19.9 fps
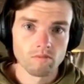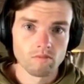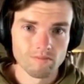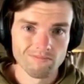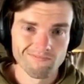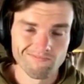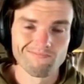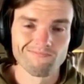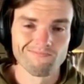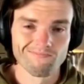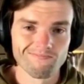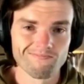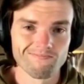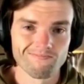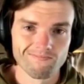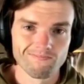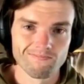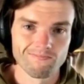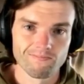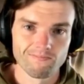
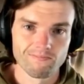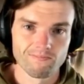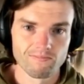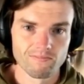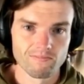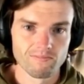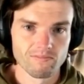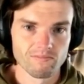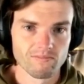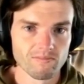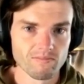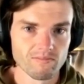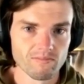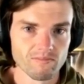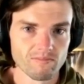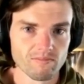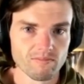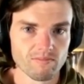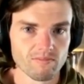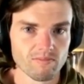
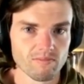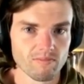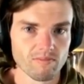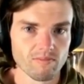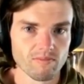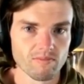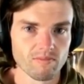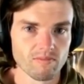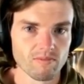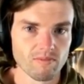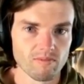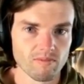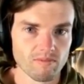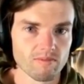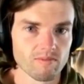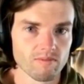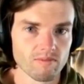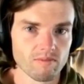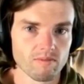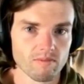
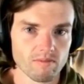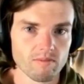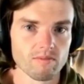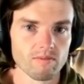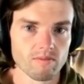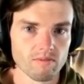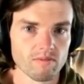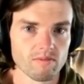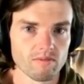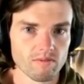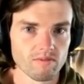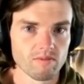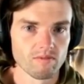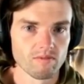(not speaking)